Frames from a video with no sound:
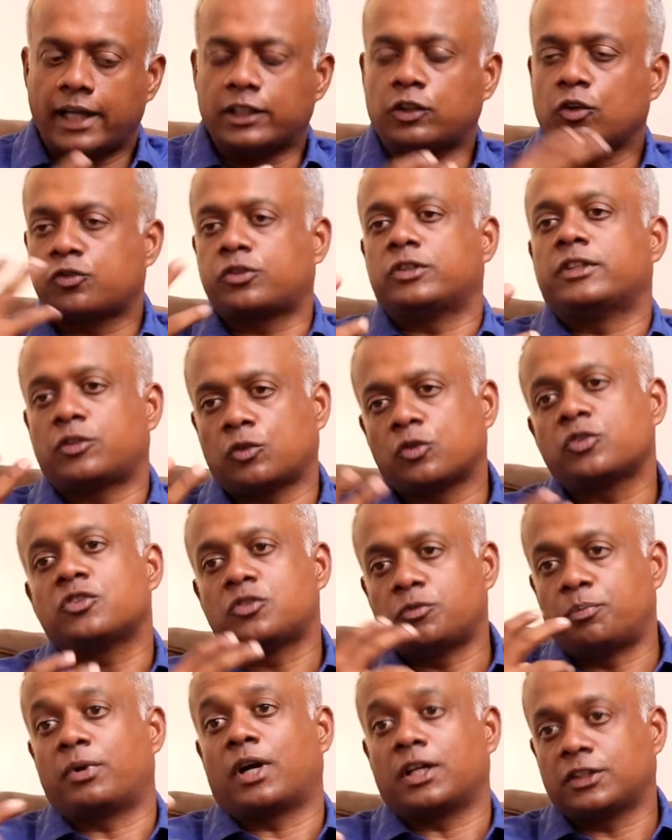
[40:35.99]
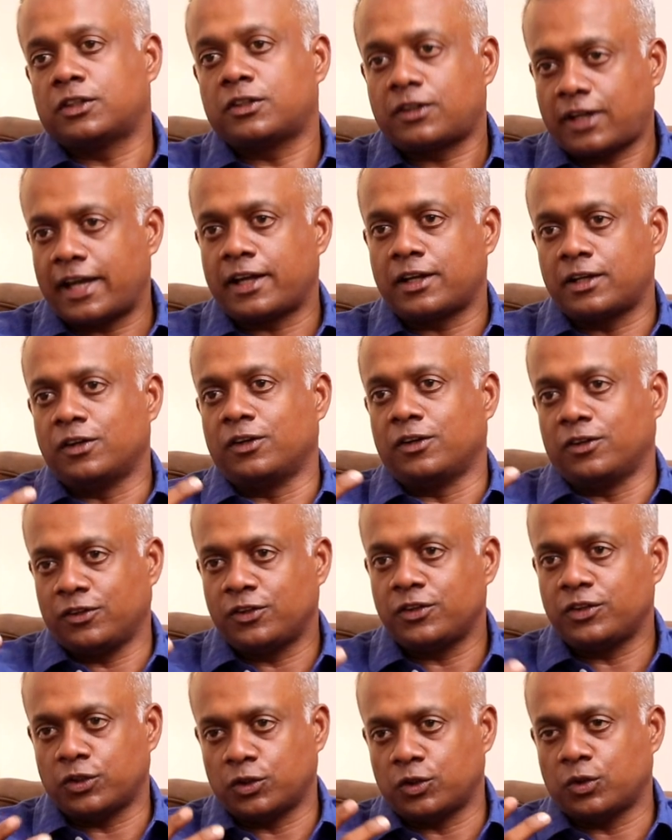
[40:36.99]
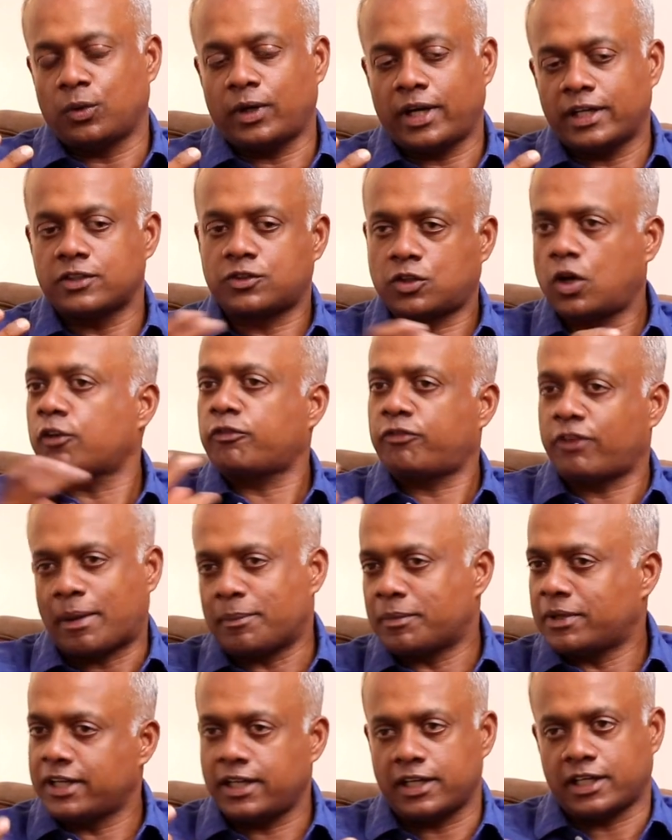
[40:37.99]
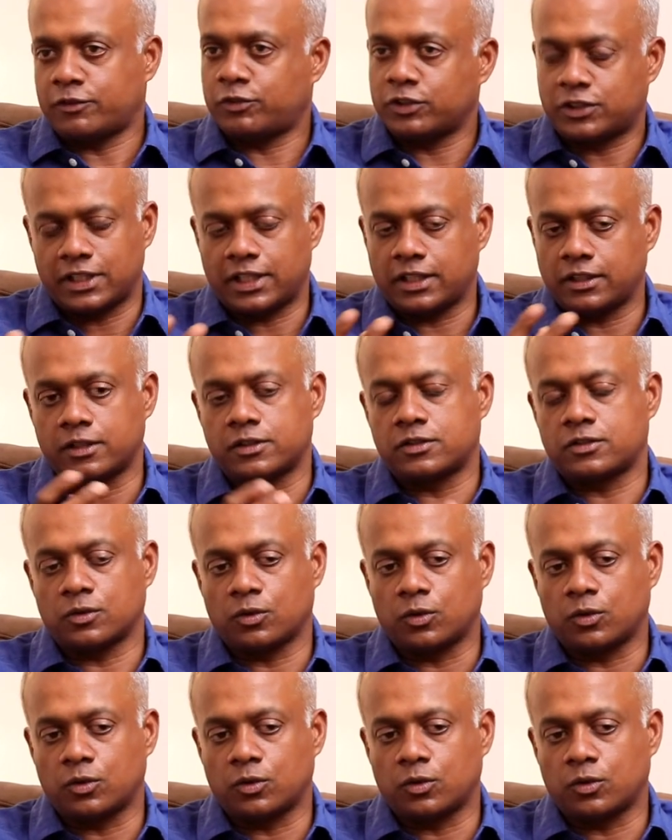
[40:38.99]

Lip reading: And there's also this brother angle, you know, and it's got family and everything in it.